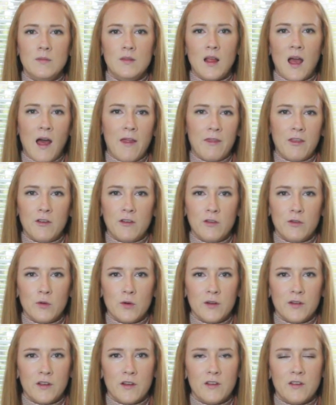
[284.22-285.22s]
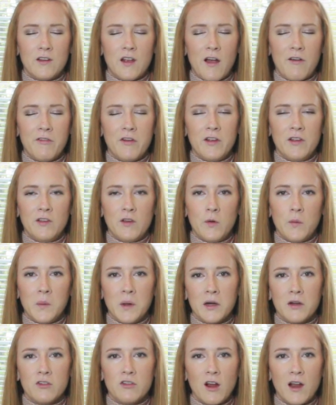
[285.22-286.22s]
at the stores and stuff. And so
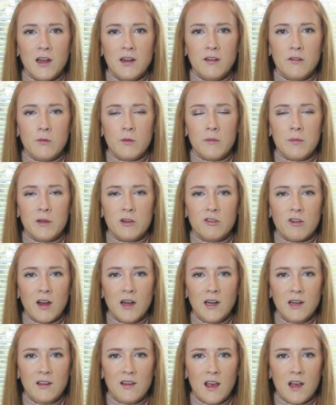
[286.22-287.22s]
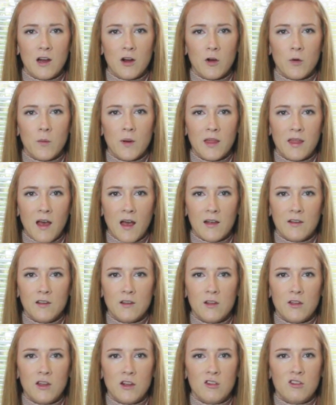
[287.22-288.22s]
we've been trying to take her with us
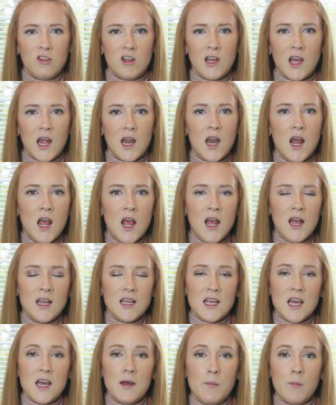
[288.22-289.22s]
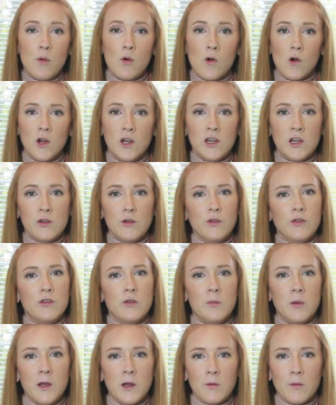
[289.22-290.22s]
so that she can get more used to
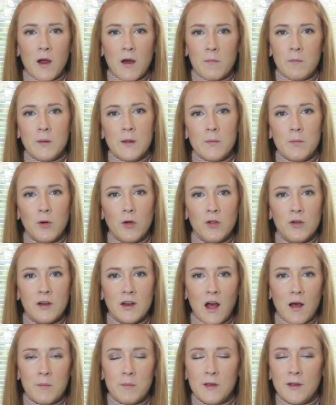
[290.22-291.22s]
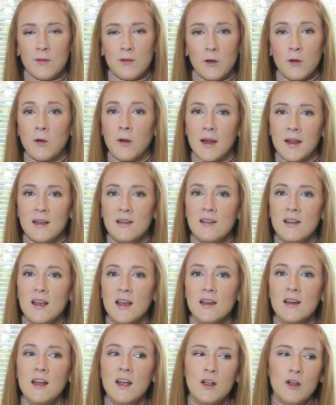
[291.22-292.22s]
being around people and not be so
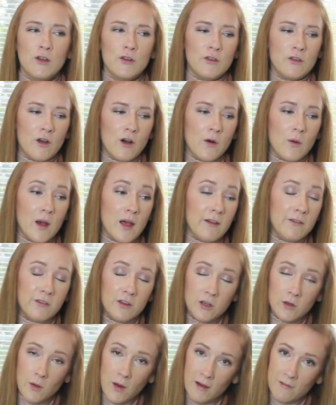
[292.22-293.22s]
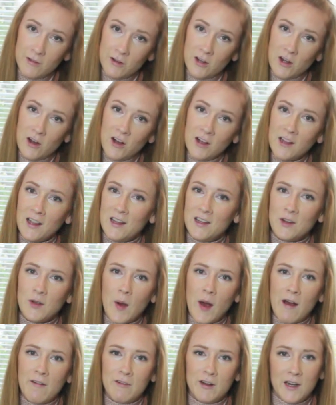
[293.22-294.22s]
crazy. So if you have a dog and you
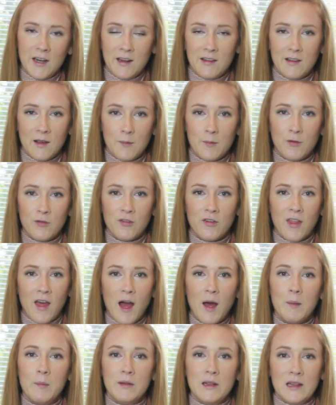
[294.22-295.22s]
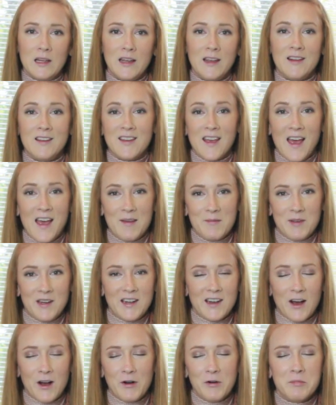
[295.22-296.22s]
have any tips for that, please let me
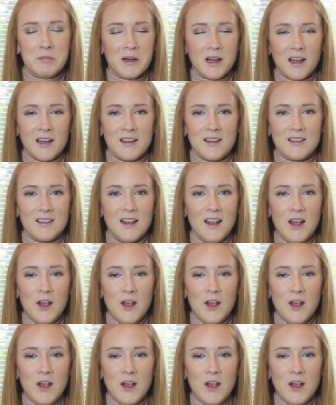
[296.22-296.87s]
know, because